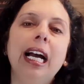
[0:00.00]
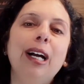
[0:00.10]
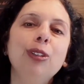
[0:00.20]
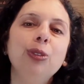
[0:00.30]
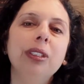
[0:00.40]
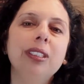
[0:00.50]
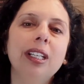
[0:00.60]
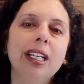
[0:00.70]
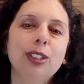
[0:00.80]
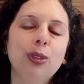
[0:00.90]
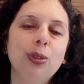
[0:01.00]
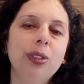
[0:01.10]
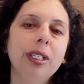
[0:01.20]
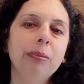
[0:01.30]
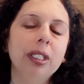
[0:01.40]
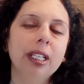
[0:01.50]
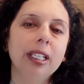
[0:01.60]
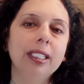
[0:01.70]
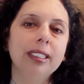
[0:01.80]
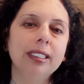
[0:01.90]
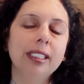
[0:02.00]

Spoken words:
How to attract your dream career?